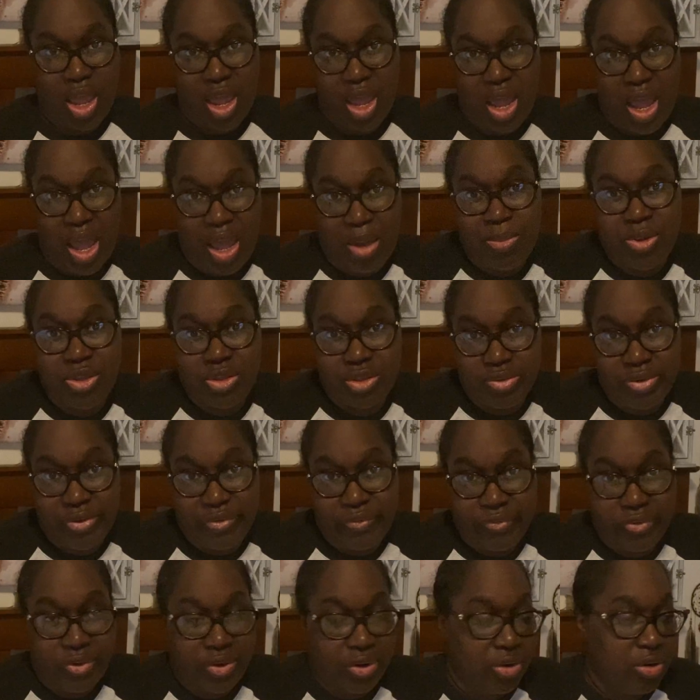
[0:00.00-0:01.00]
I'm a
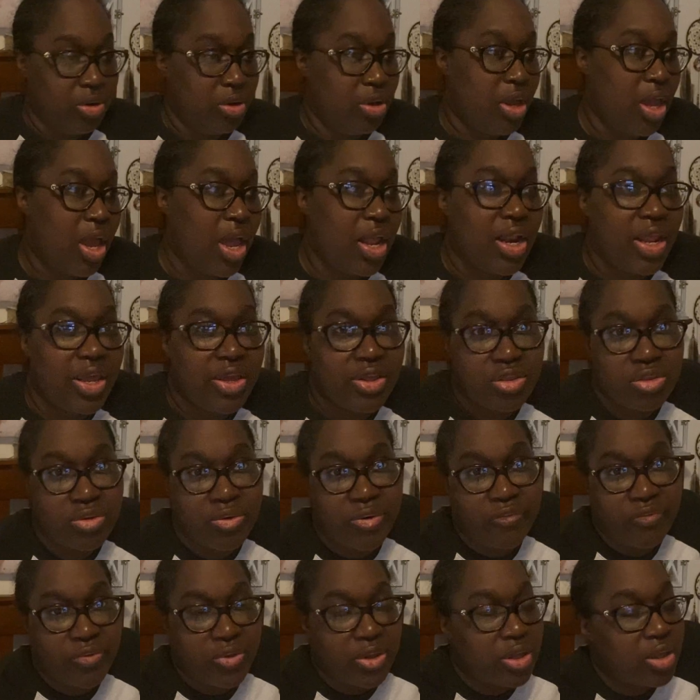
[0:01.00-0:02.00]
thrifter. I like
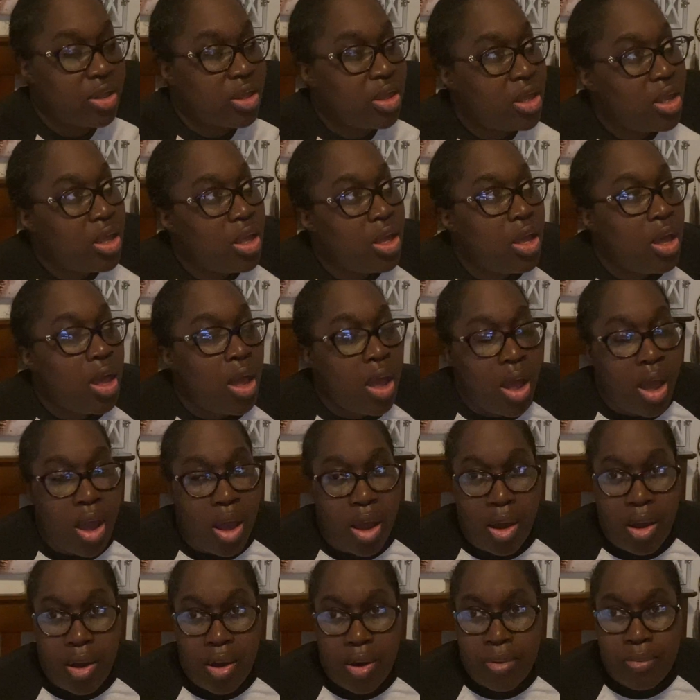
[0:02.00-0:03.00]
thrifting.
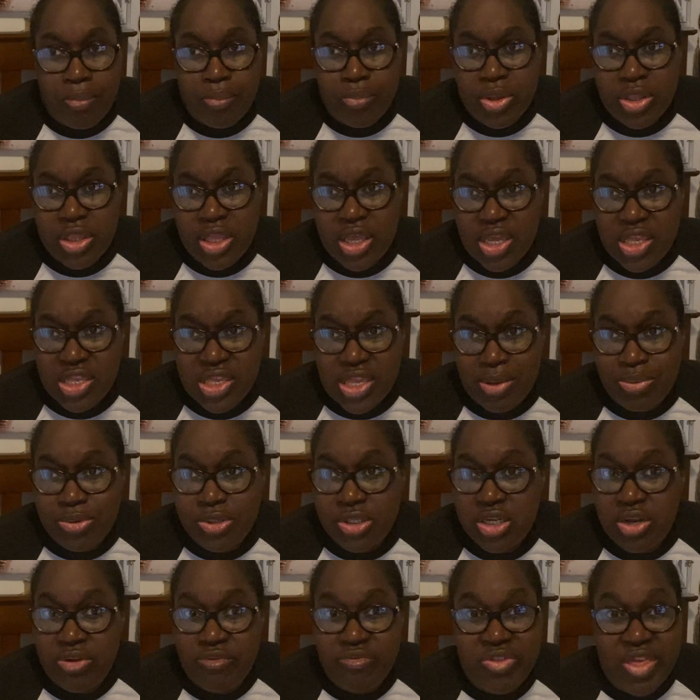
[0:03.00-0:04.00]
With the
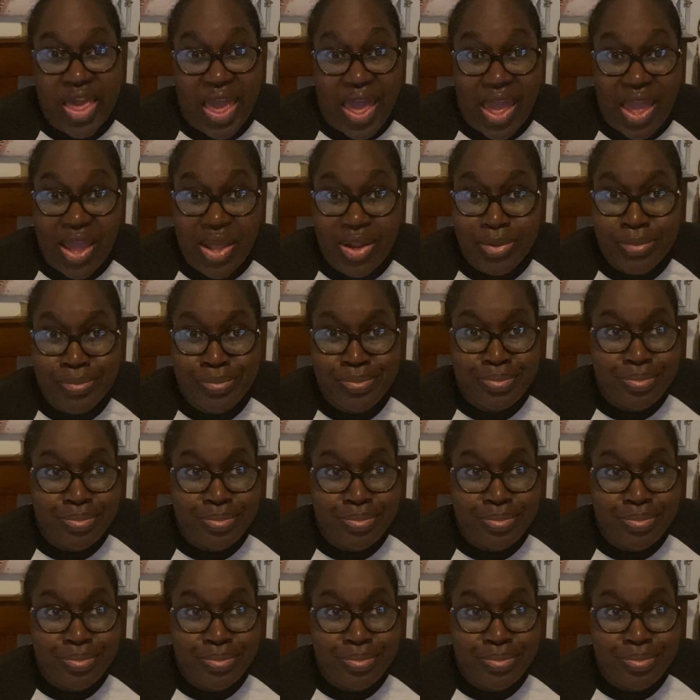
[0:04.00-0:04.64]
exception of that,